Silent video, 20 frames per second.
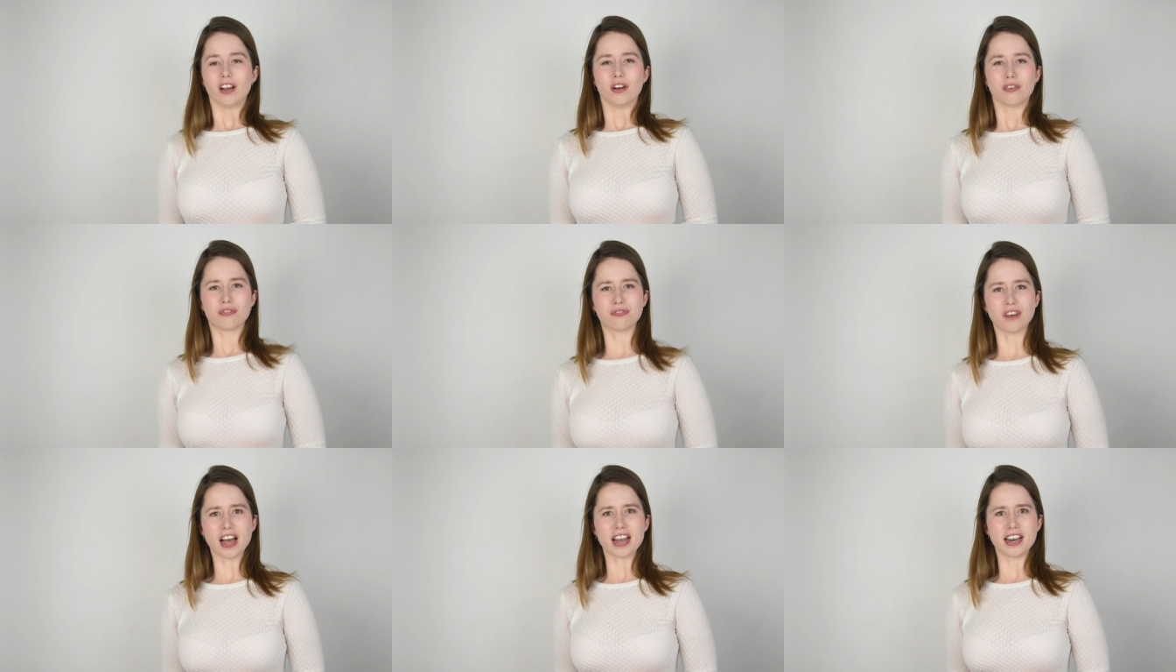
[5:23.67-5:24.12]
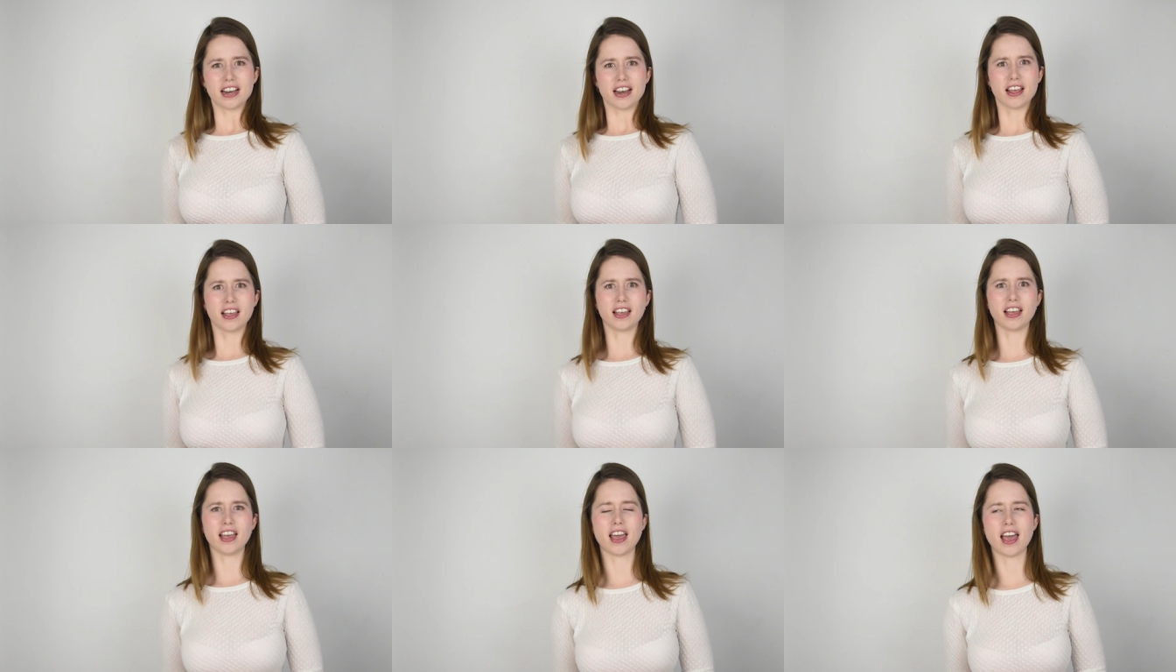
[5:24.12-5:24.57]
fun
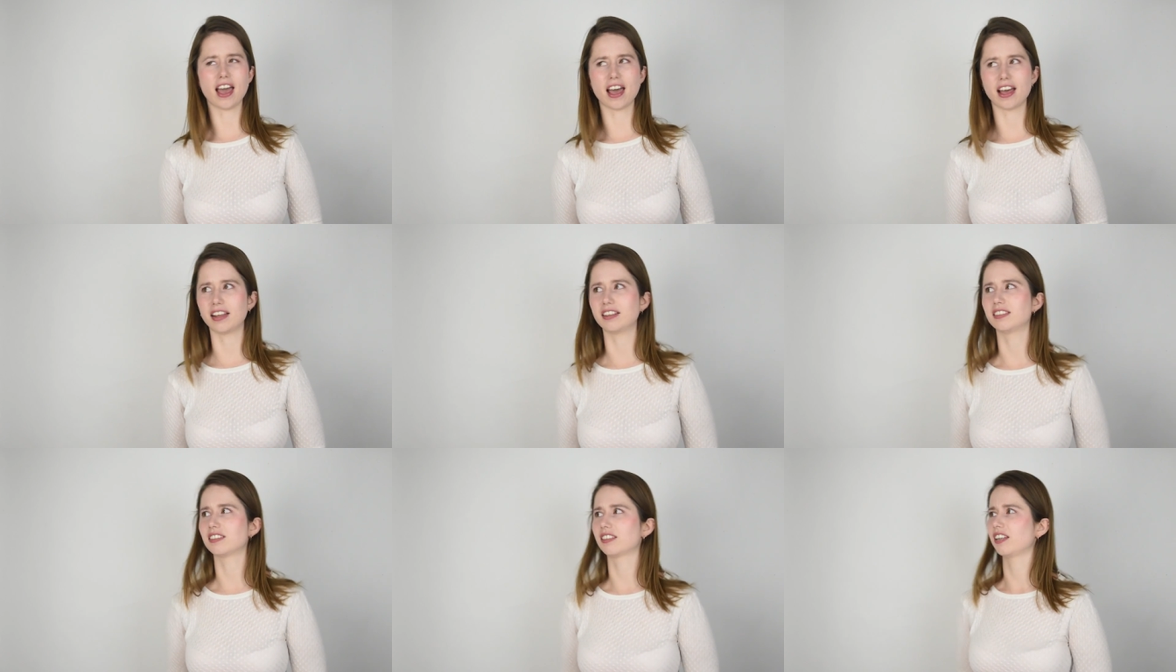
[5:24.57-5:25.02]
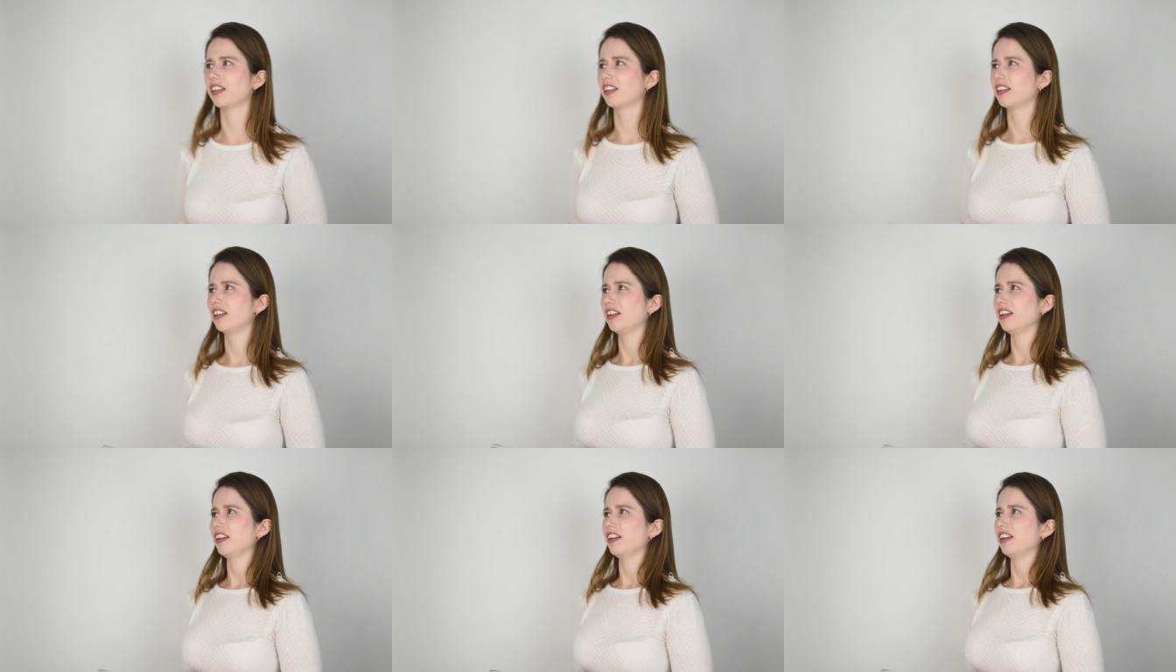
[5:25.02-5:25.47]
and
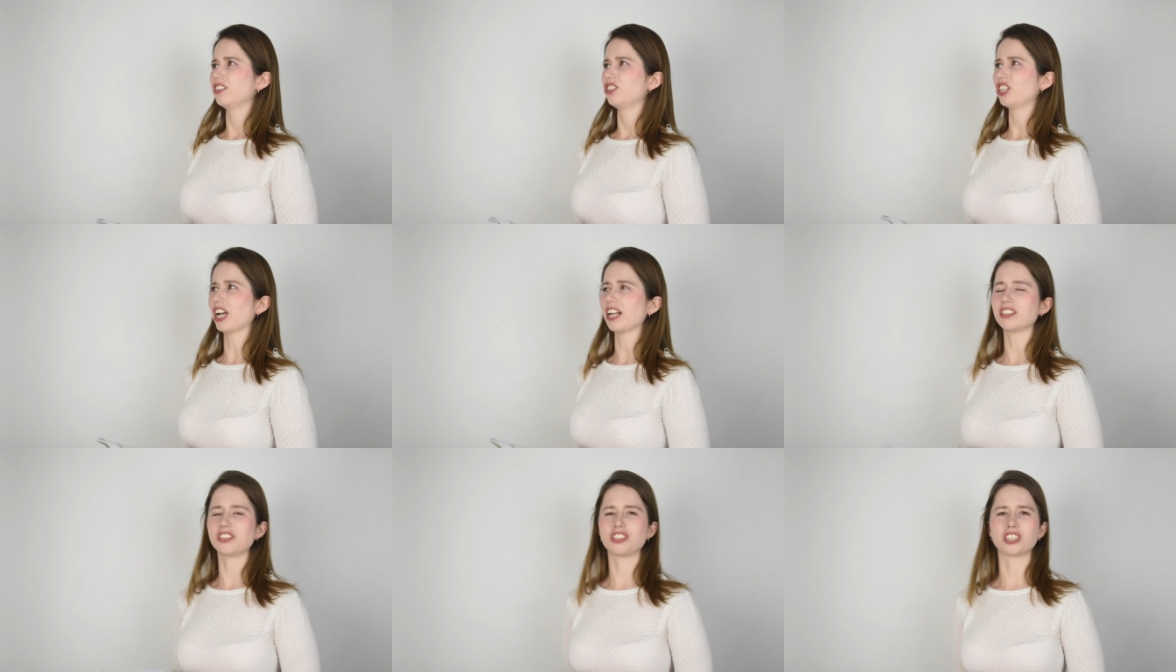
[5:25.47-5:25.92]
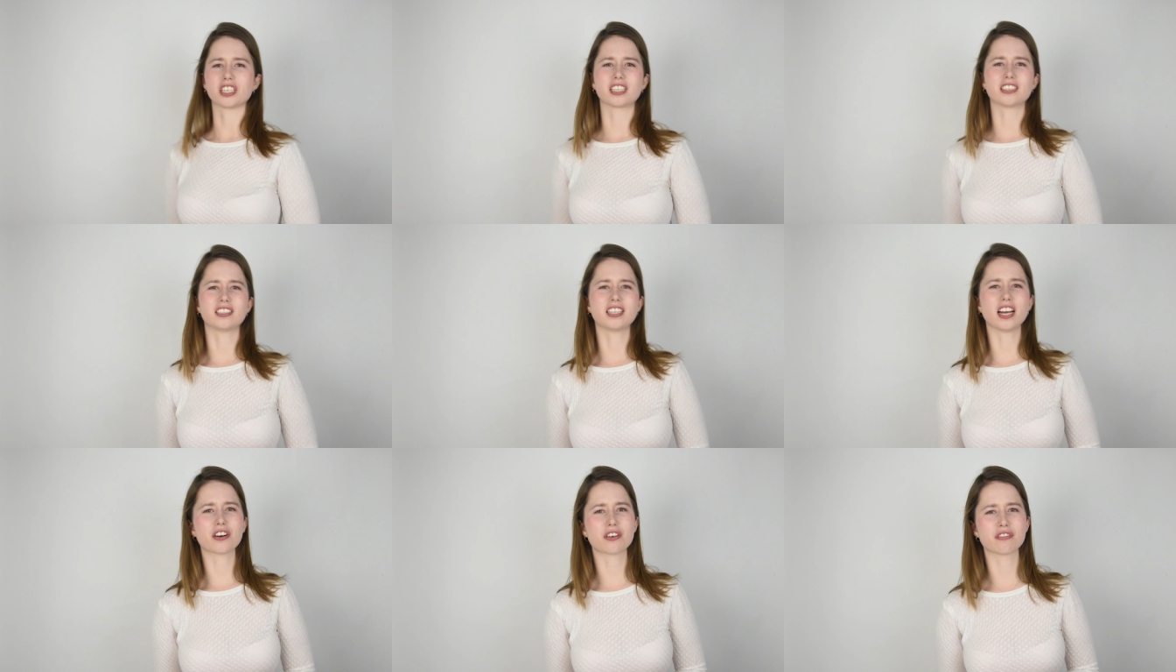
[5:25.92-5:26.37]
challenging
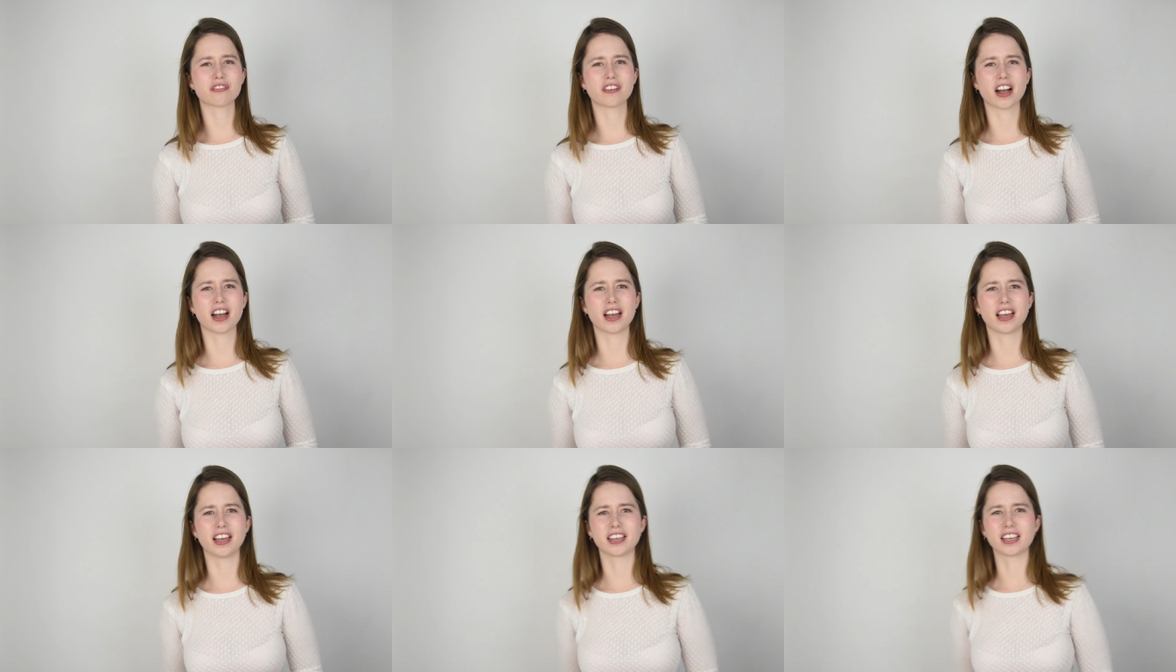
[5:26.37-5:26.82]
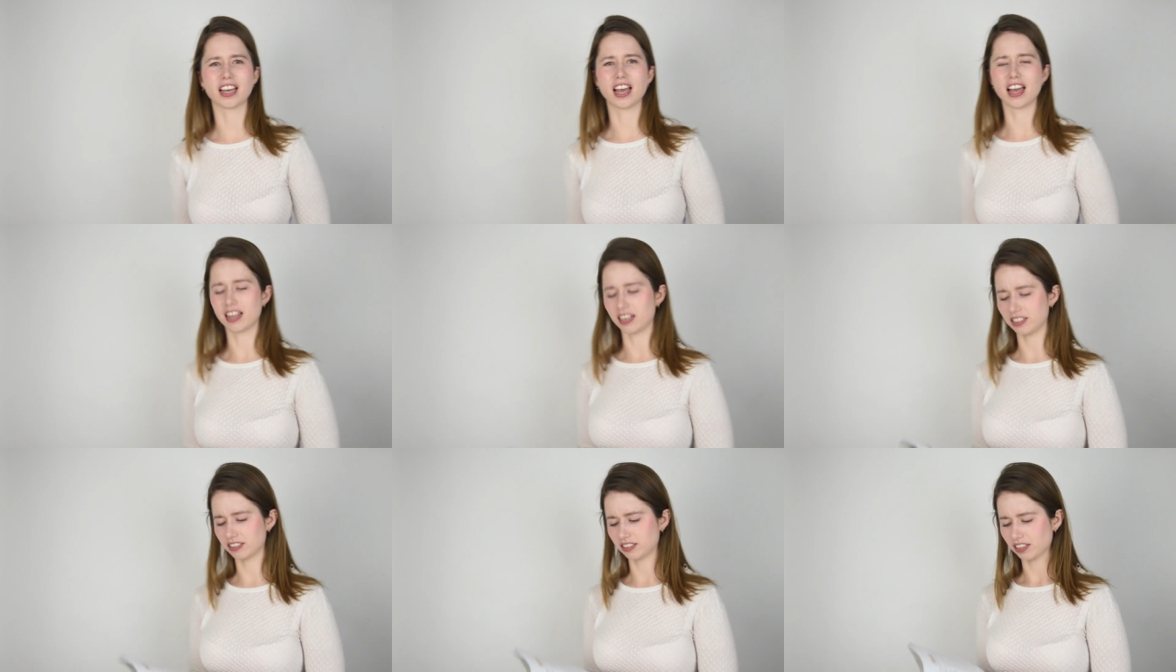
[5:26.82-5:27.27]
and terrifying
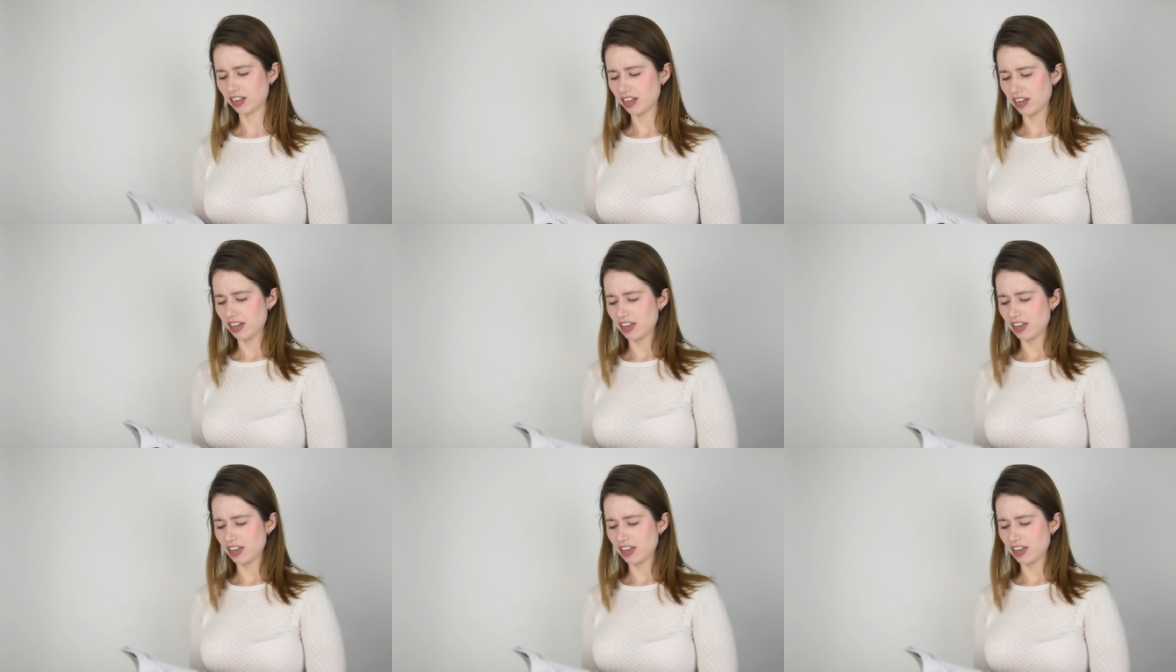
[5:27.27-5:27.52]
and